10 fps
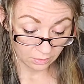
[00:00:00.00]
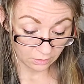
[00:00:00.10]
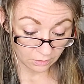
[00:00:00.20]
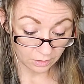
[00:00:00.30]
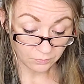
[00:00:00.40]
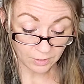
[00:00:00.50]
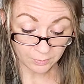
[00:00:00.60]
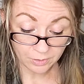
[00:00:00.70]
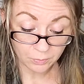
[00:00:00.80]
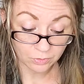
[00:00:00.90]

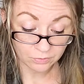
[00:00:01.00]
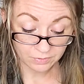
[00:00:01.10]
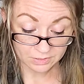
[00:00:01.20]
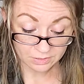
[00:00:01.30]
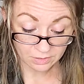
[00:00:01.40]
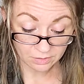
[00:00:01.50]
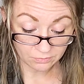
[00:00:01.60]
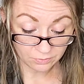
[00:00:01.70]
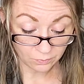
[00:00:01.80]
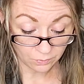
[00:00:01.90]
Unwrapping more of his love
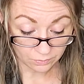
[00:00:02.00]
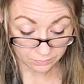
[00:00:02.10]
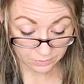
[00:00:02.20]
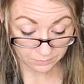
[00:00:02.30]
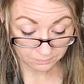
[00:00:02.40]
in the world.